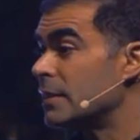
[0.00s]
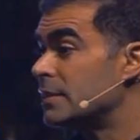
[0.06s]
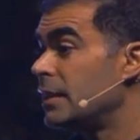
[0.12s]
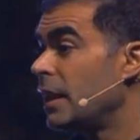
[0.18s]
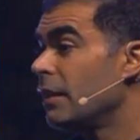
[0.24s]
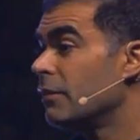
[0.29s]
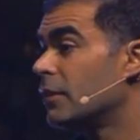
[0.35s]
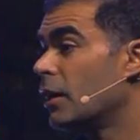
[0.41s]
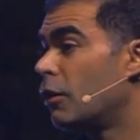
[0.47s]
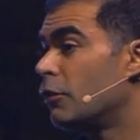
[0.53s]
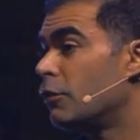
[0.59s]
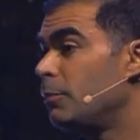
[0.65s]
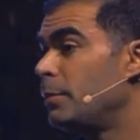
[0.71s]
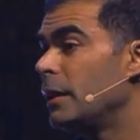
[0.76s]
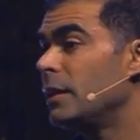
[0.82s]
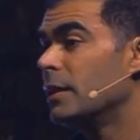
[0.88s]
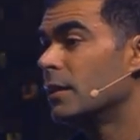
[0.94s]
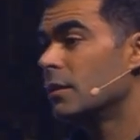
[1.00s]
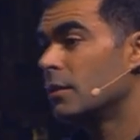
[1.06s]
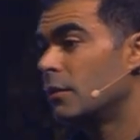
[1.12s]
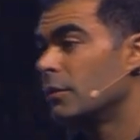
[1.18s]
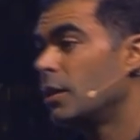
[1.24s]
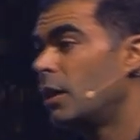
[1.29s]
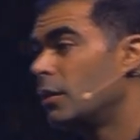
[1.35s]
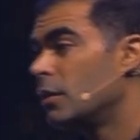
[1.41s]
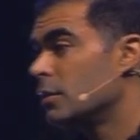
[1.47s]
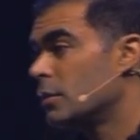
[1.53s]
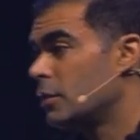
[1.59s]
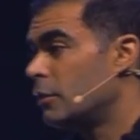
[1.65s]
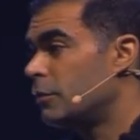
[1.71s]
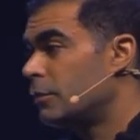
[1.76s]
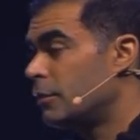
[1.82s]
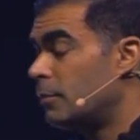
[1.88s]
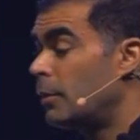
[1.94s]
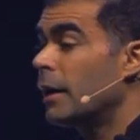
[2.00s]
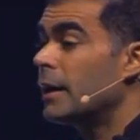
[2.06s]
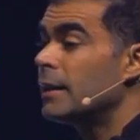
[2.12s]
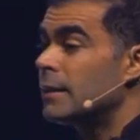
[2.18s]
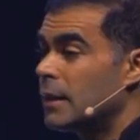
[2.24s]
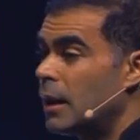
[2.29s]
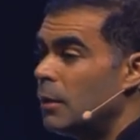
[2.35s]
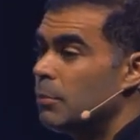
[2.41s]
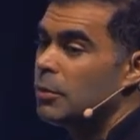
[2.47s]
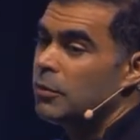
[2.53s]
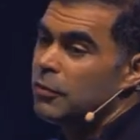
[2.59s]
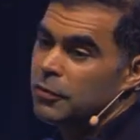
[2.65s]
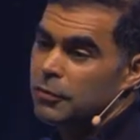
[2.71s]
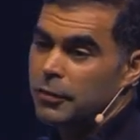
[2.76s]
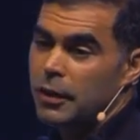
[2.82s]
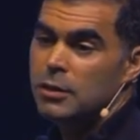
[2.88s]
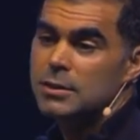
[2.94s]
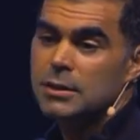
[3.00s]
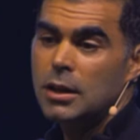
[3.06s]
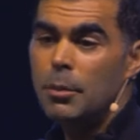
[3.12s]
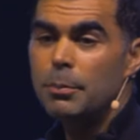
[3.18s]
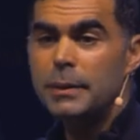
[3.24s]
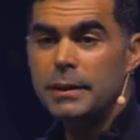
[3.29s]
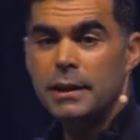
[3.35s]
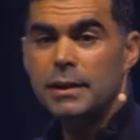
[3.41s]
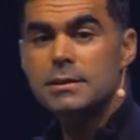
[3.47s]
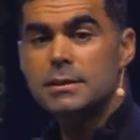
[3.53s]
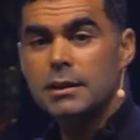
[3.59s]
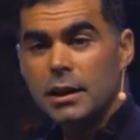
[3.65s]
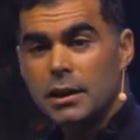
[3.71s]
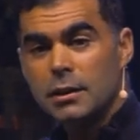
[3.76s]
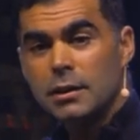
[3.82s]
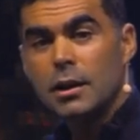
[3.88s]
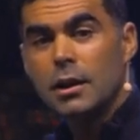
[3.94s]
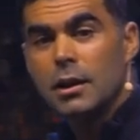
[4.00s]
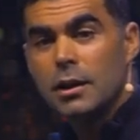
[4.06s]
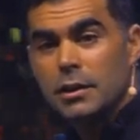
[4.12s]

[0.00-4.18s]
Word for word: saved off billions of dollars of market cap of various companies in